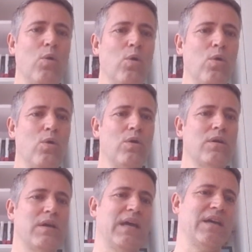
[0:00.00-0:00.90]

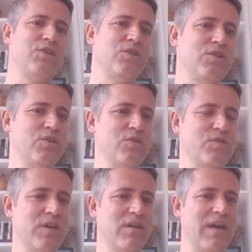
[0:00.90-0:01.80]
or you can
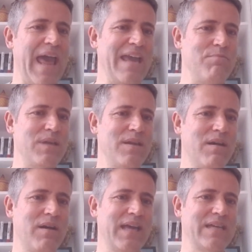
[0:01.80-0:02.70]
use our
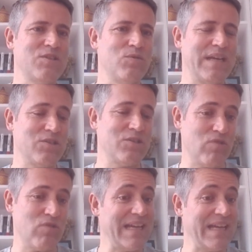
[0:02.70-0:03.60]
API to
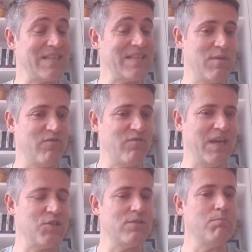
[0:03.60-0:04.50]
extract that same
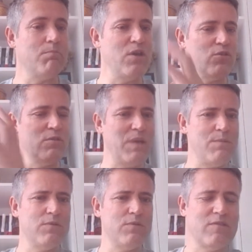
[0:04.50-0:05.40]
information, both on the
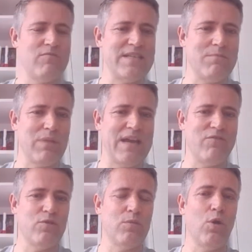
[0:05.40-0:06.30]
People's Fundraising
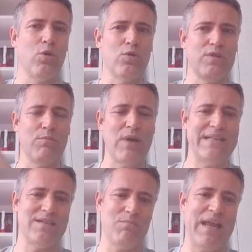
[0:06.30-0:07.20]
platform or on the
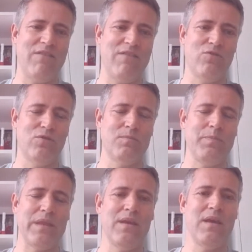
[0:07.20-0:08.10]
branded platform.
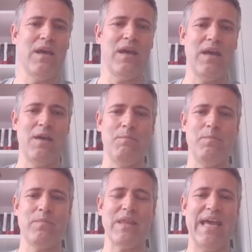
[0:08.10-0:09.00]

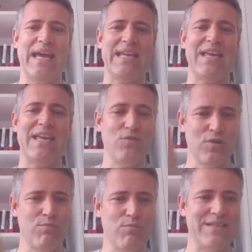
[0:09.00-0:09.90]
And if you've
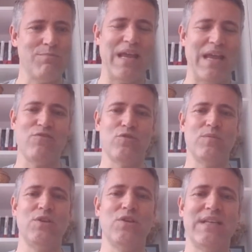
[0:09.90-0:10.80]
got a branded
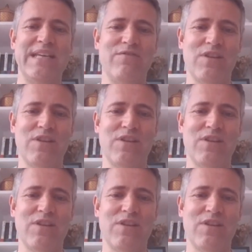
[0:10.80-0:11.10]
platform, you can